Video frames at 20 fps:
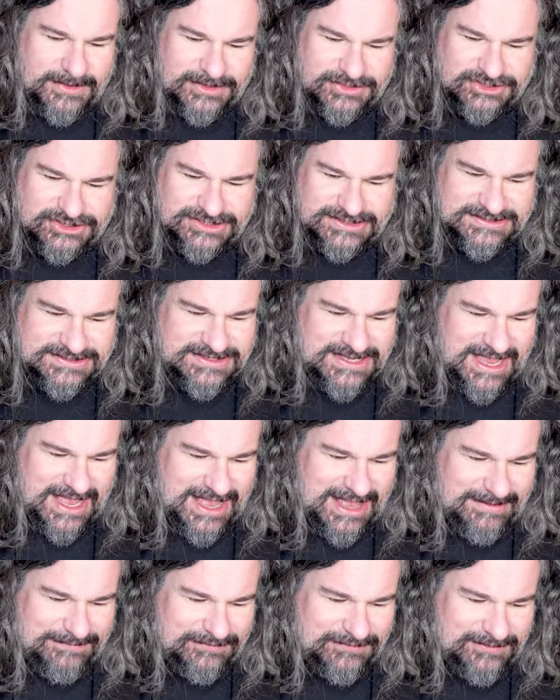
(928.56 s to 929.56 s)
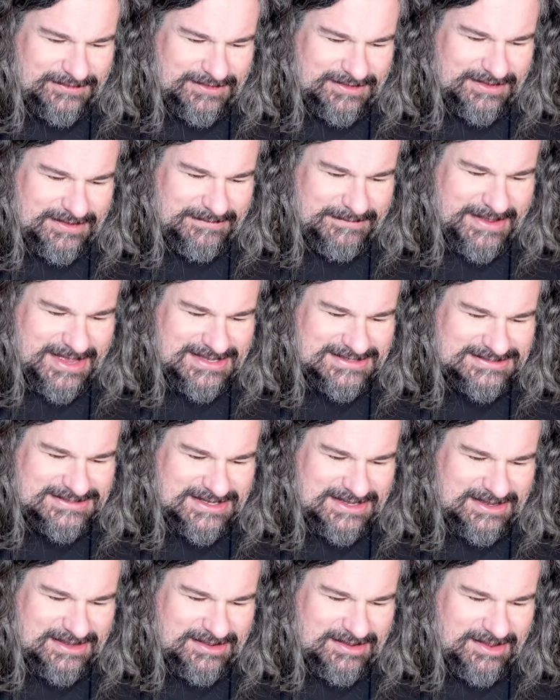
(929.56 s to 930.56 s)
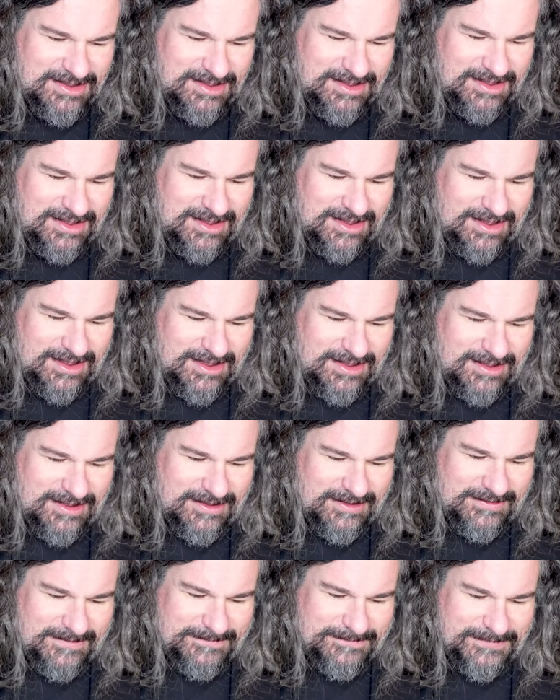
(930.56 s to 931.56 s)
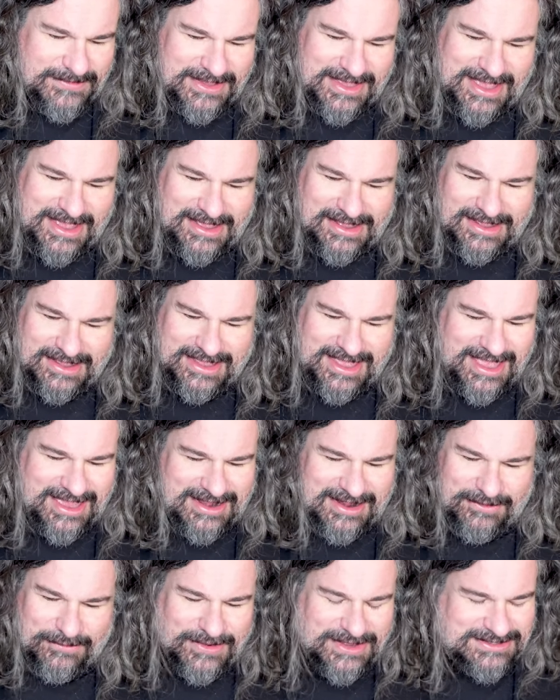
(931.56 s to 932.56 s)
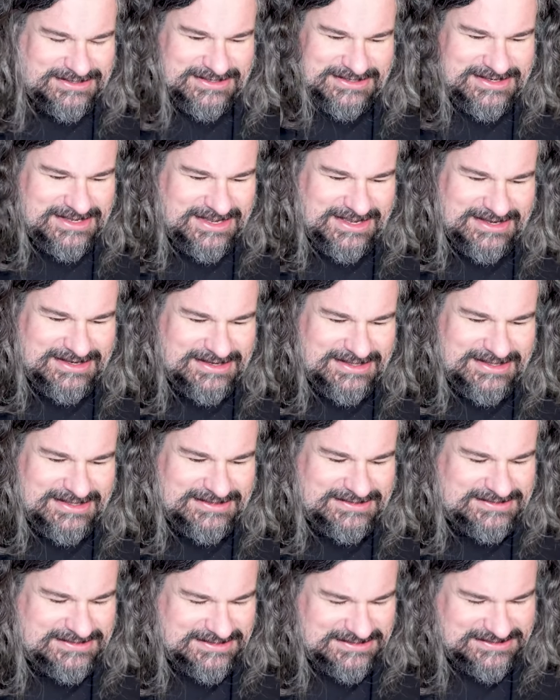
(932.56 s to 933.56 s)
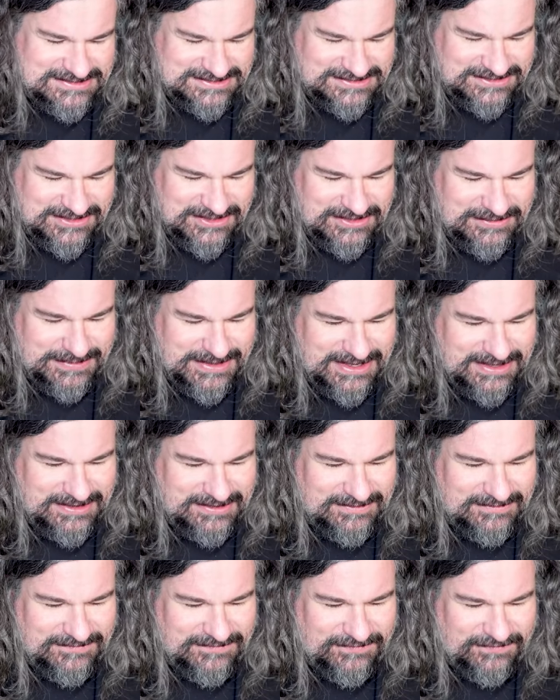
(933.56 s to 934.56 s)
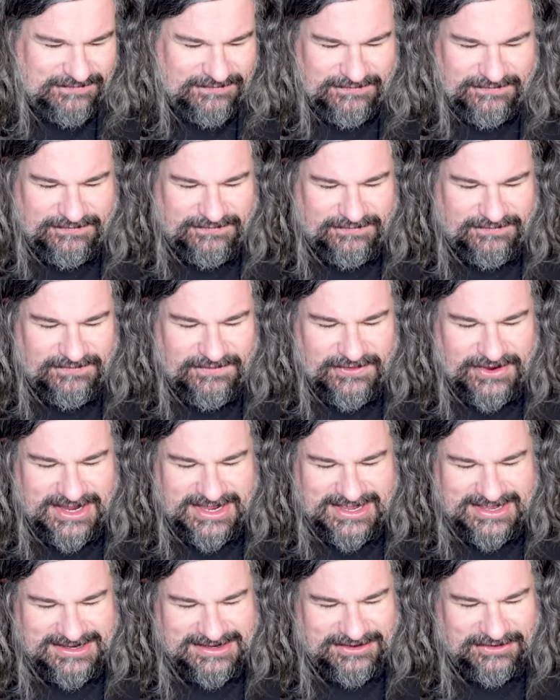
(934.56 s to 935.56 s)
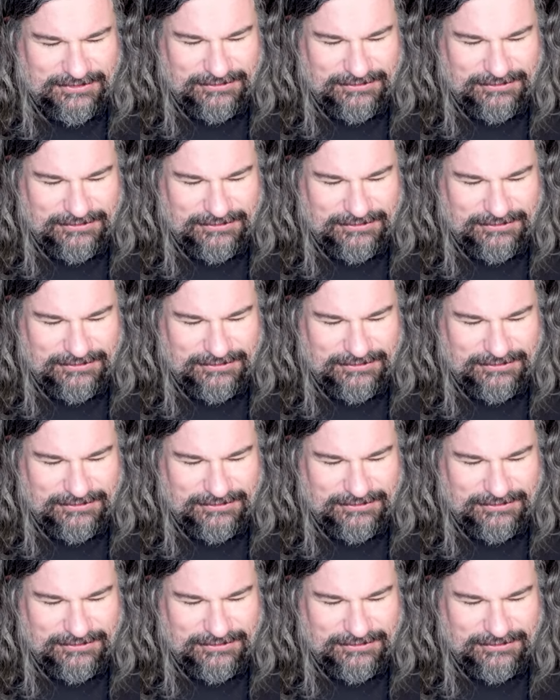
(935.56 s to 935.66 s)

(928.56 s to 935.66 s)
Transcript: Just absolutely amazing. Yeah, I cannot wait to dig into this. This is going to be freaking